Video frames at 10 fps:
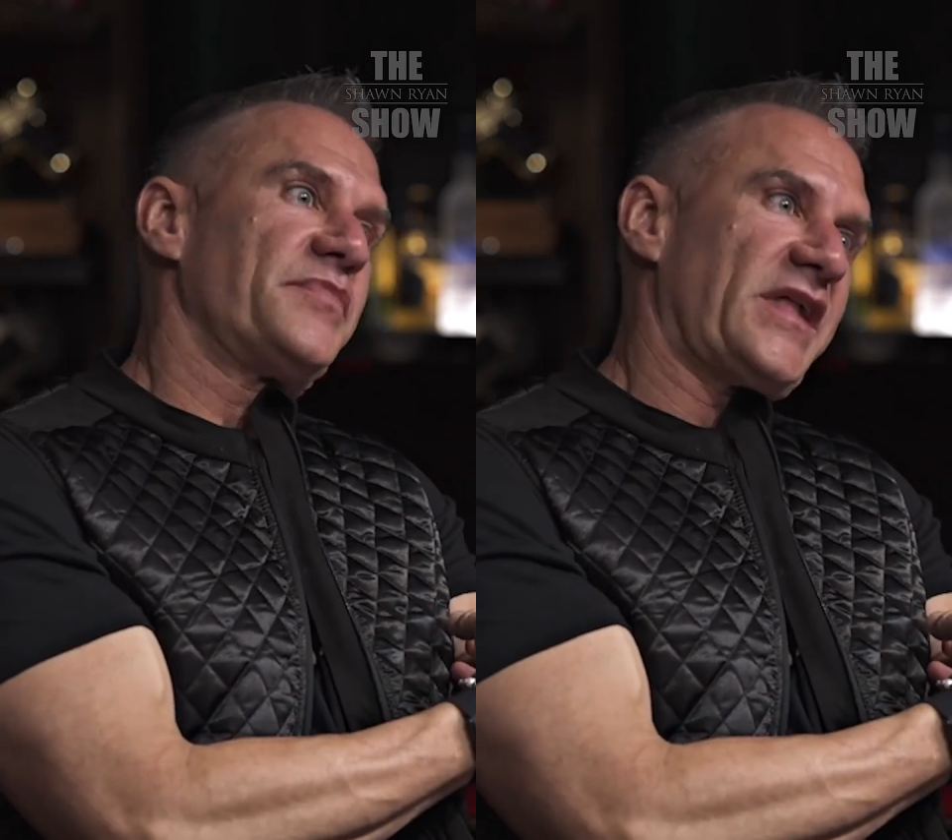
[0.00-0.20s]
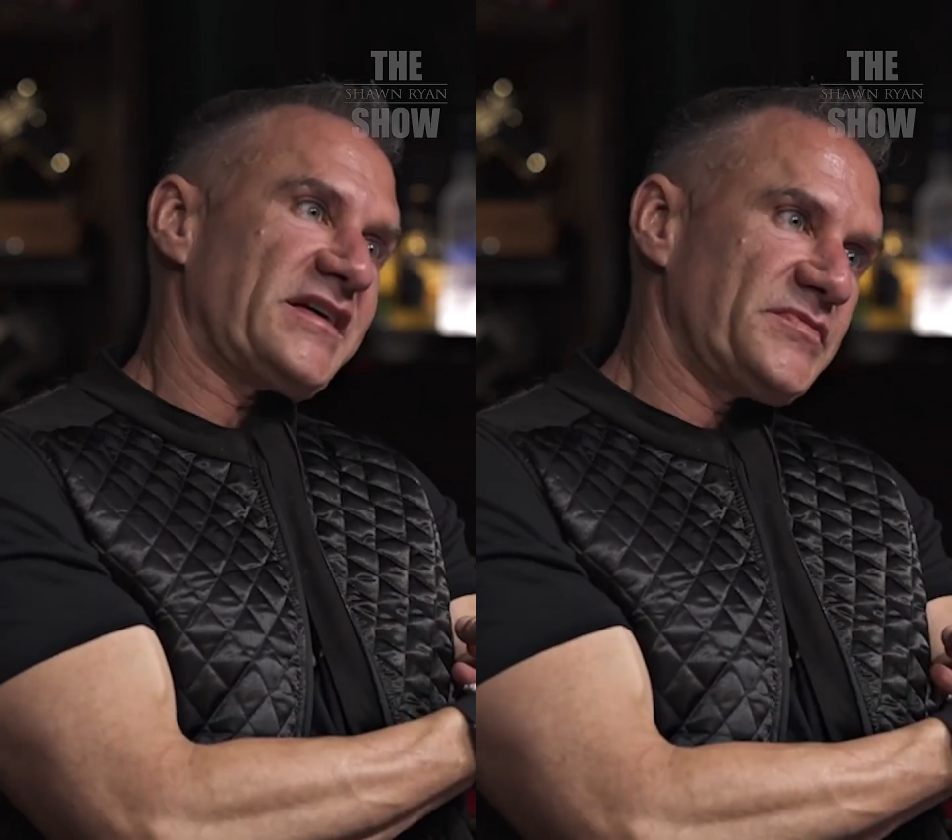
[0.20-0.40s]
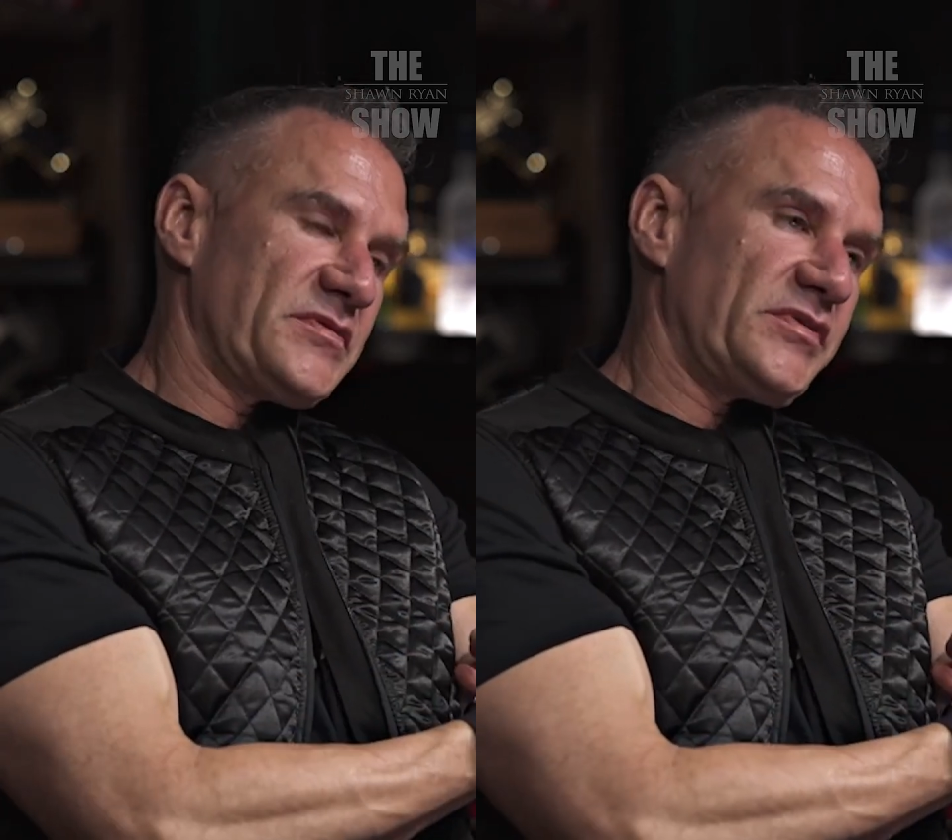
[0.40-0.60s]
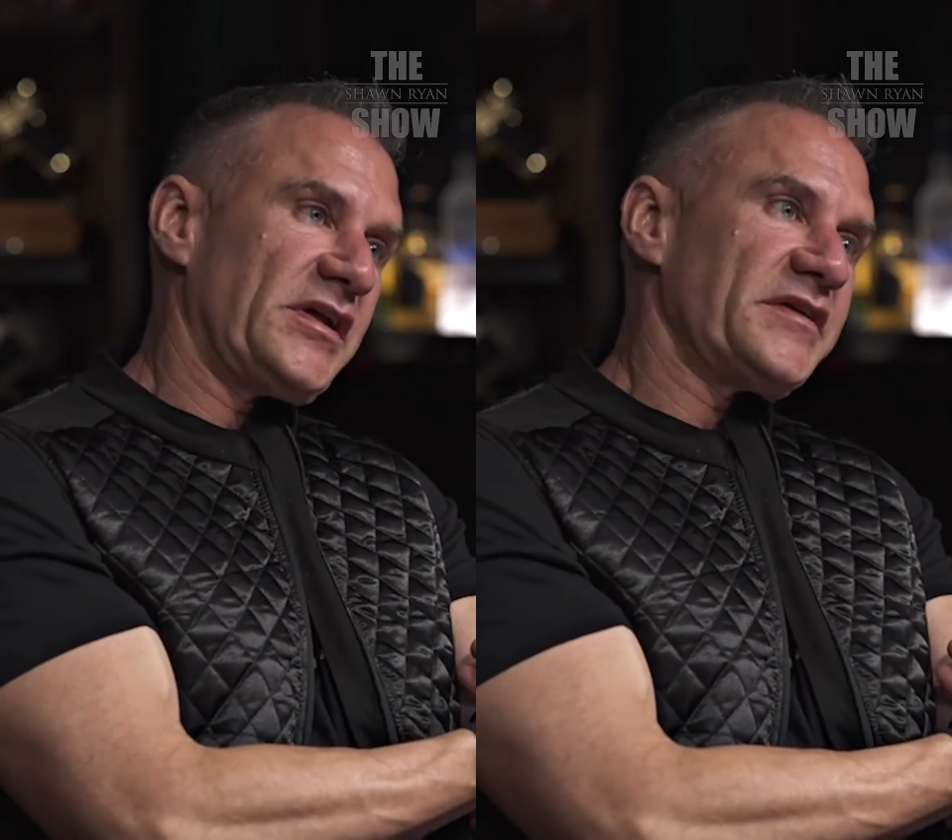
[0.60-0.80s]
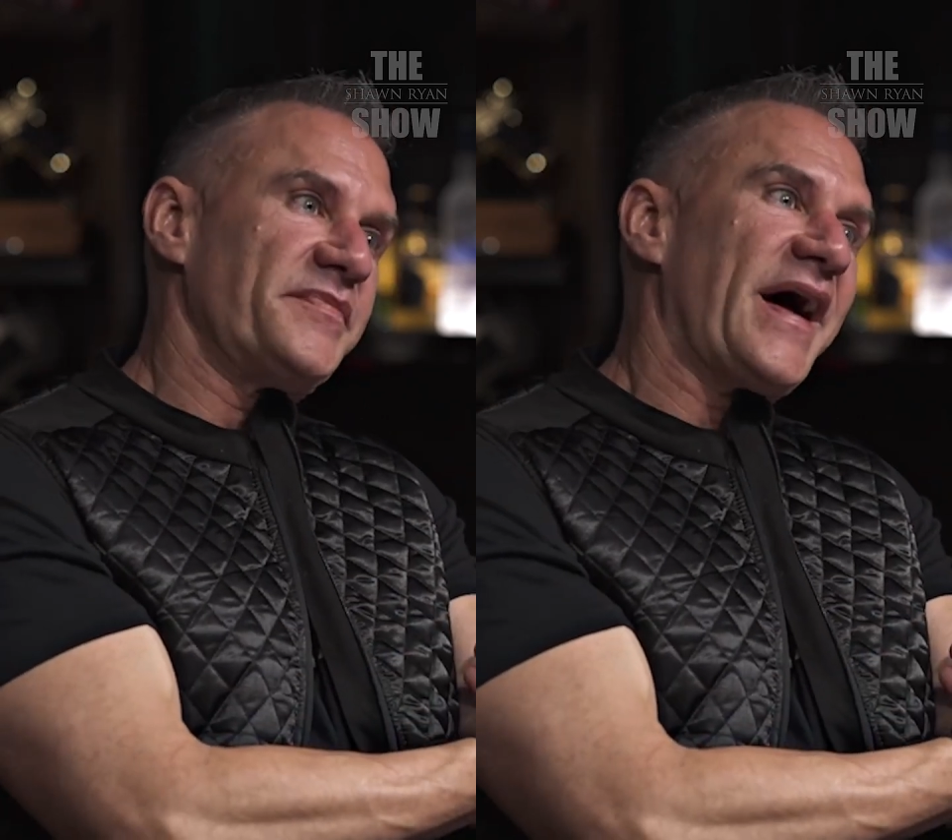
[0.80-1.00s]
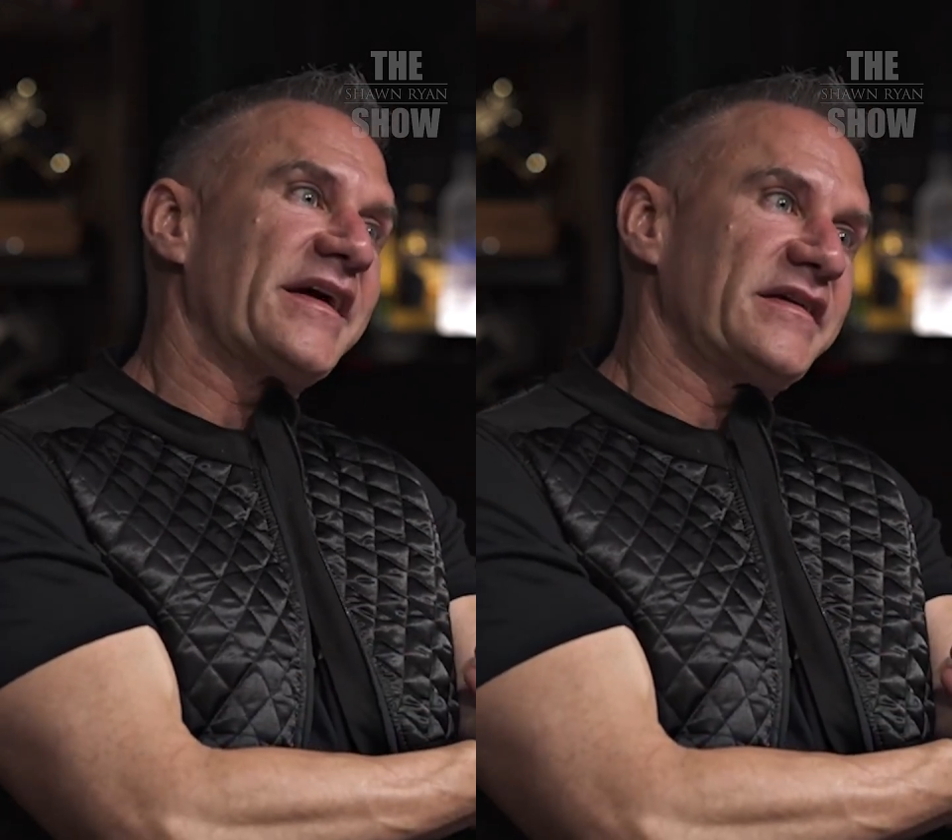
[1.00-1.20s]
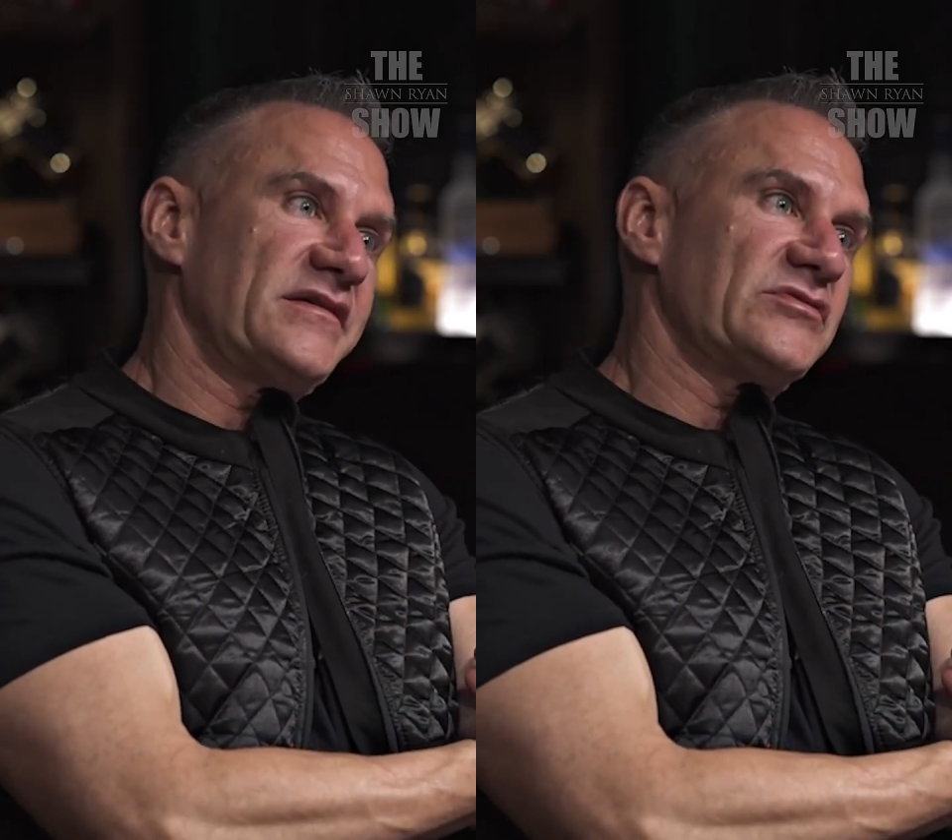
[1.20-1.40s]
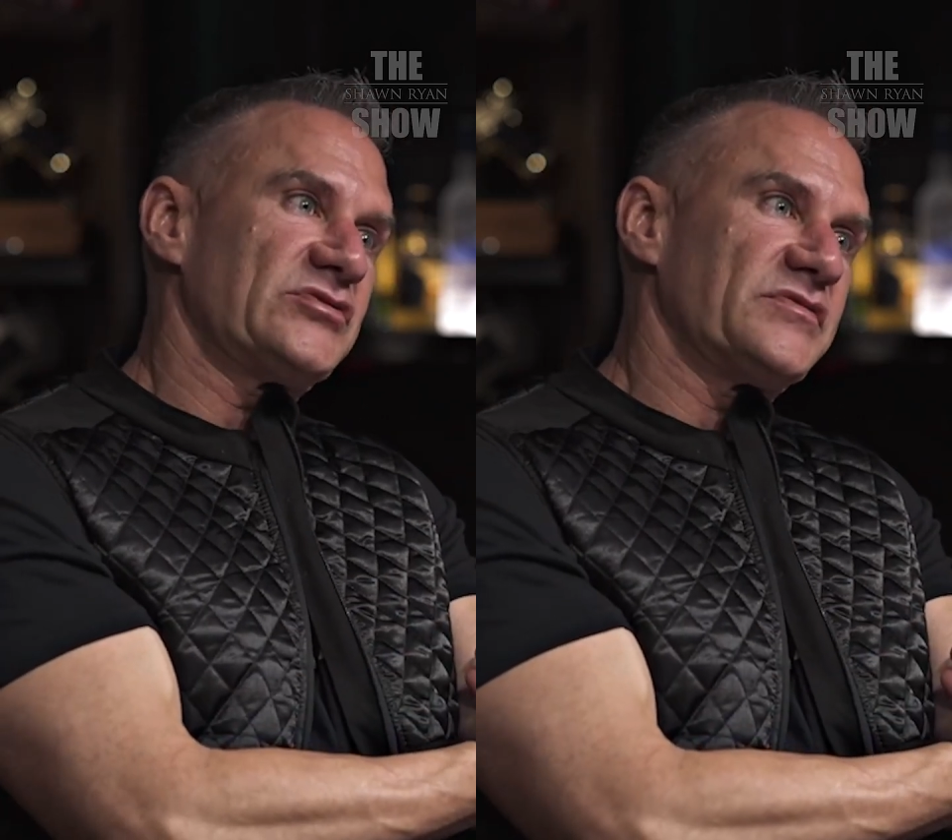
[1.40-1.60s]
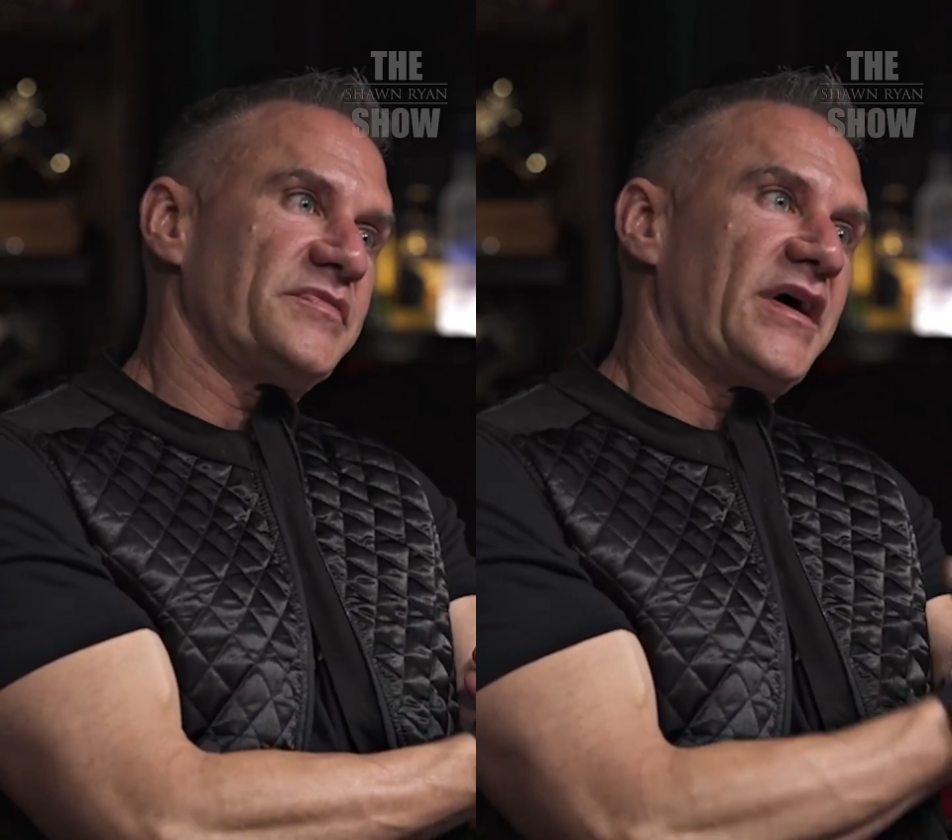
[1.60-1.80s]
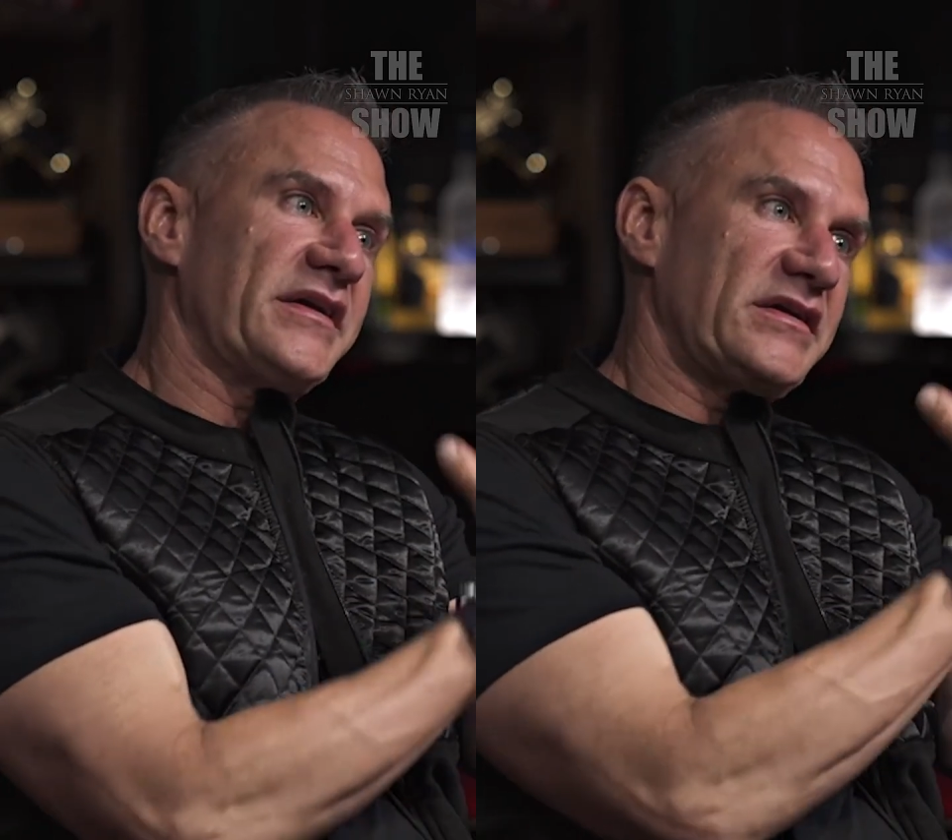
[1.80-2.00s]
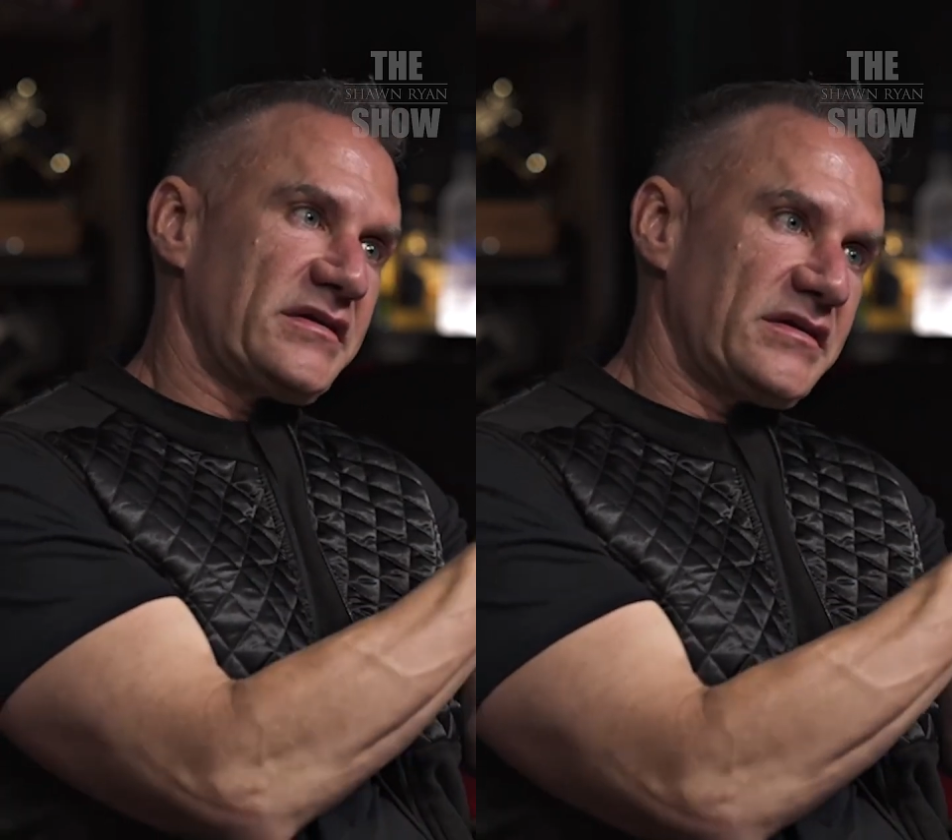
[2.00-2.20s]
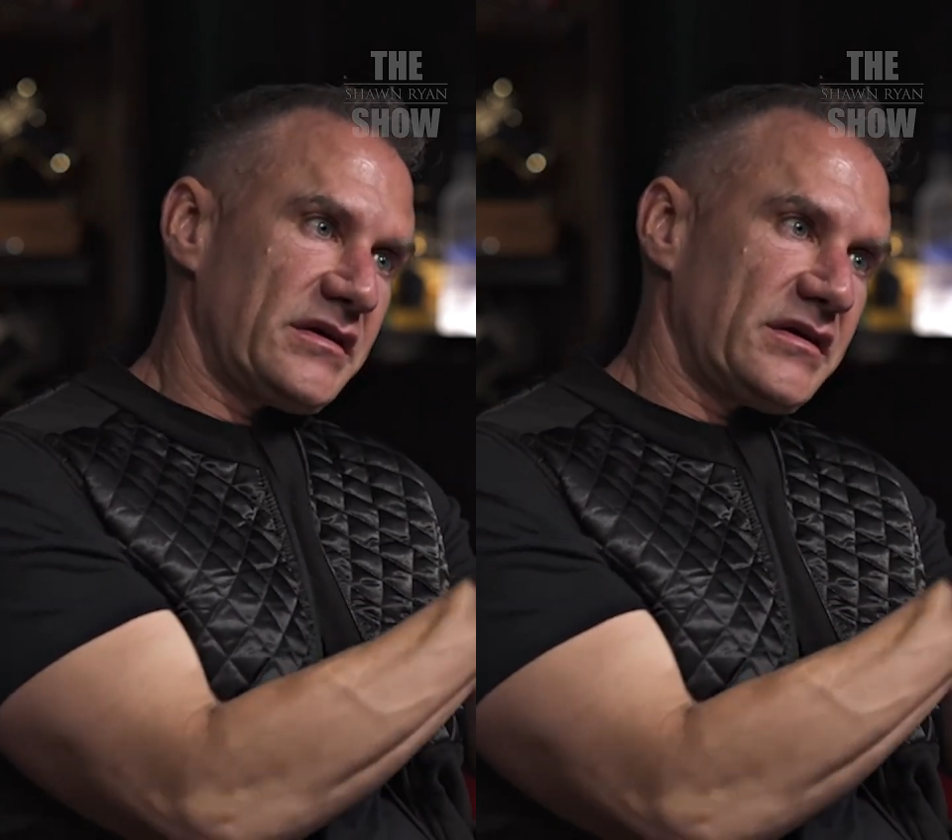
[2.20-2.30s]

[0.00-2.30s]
plasma and blood back into the body, and it